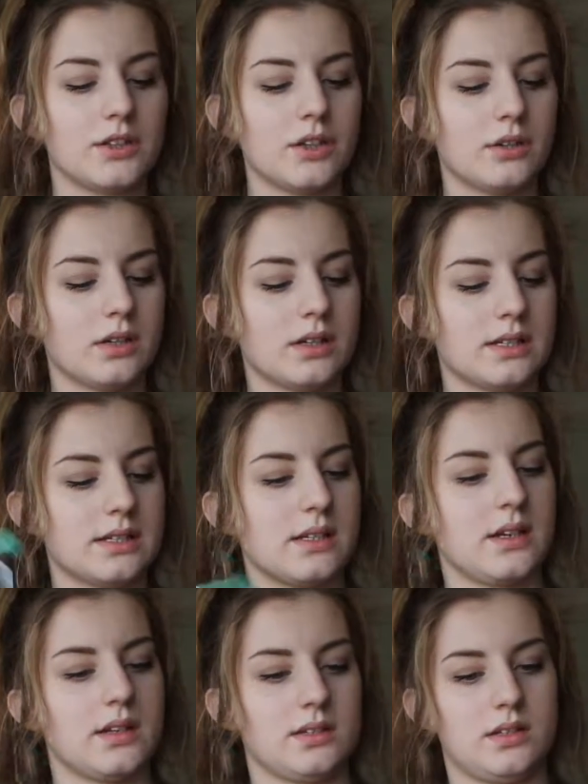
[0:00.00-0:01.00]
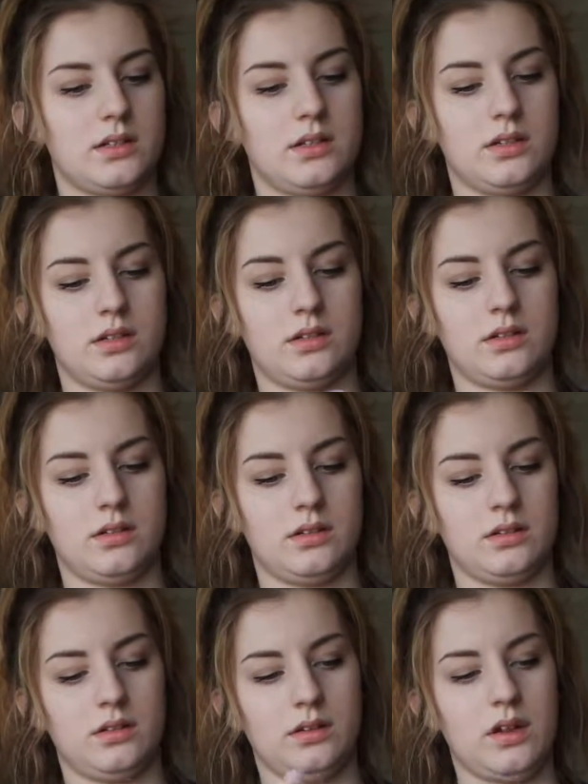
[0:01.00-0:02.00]
I don't understand.
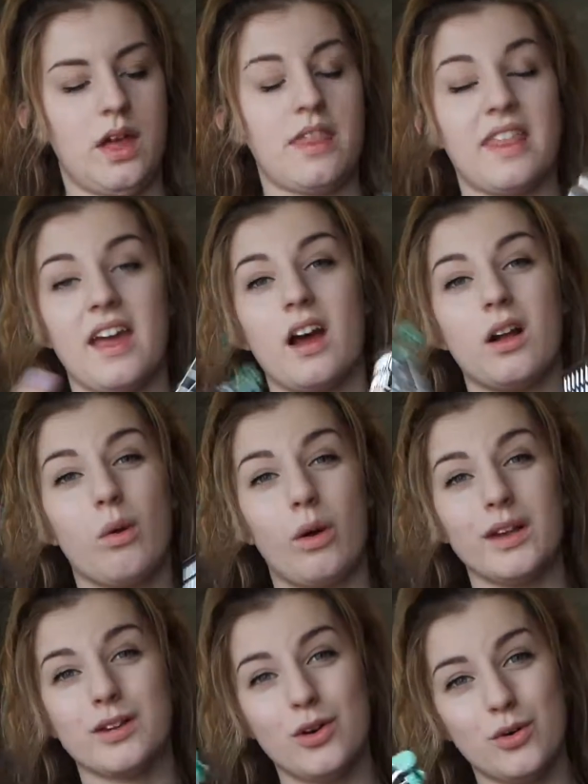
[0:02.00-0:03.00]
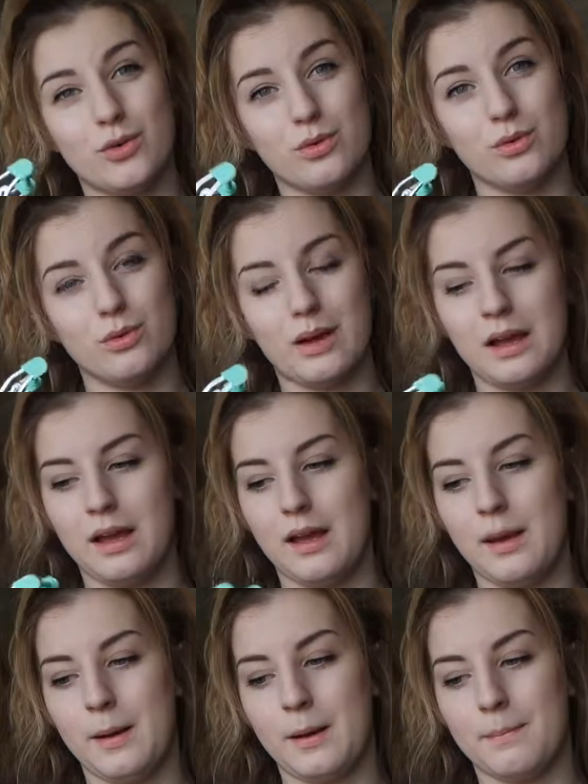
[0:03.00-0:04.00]
They are quite cool,
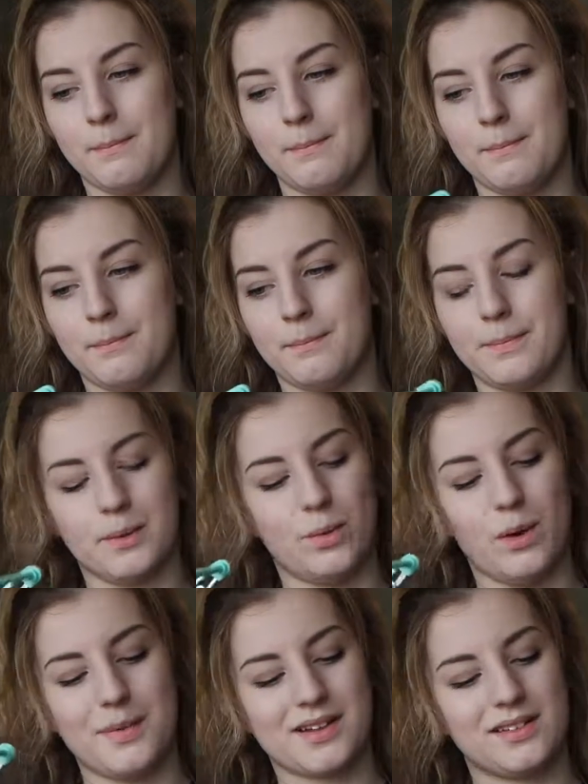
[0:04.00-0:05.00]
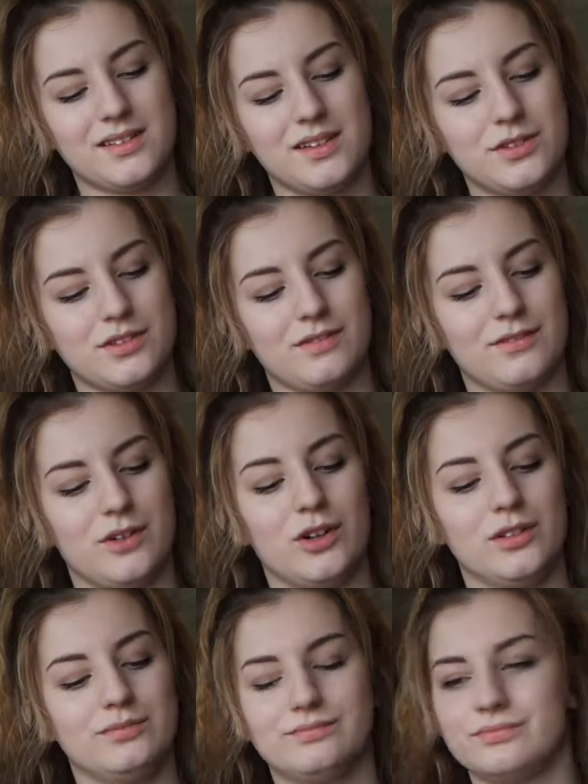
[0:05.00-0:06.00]
but what am I going to use them
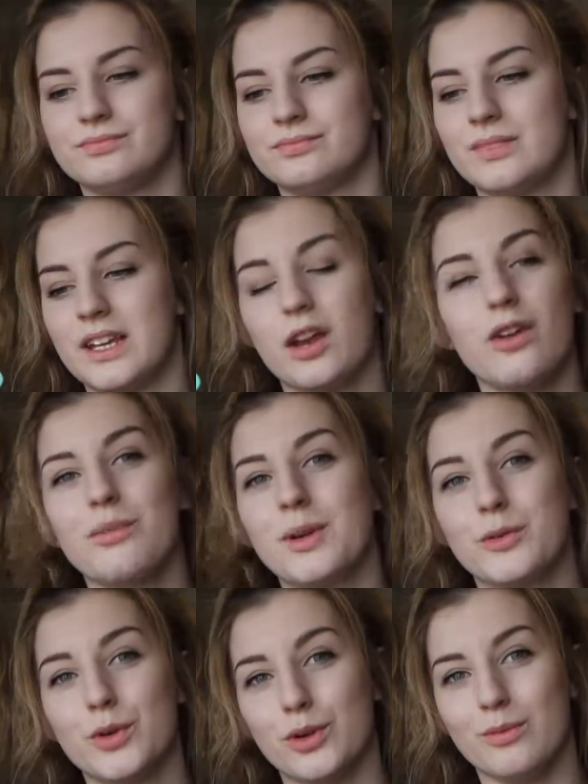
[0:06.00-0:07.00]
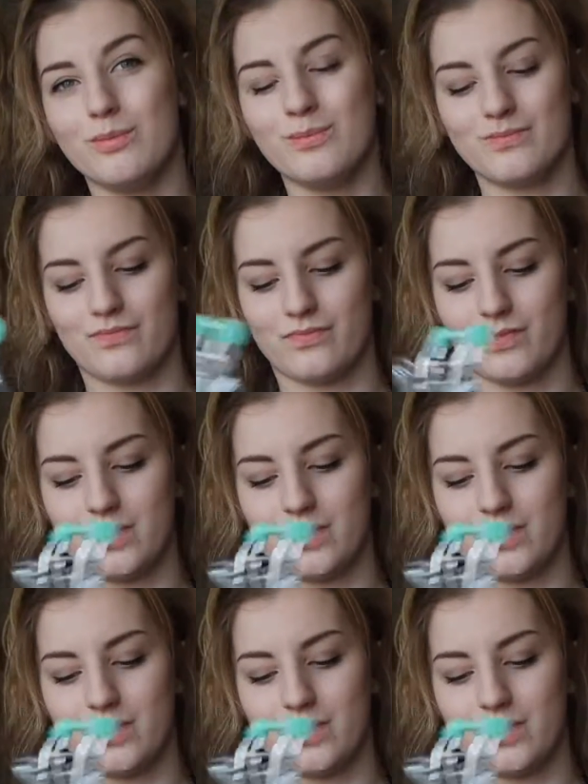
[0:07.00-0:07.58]
for? They go with my room.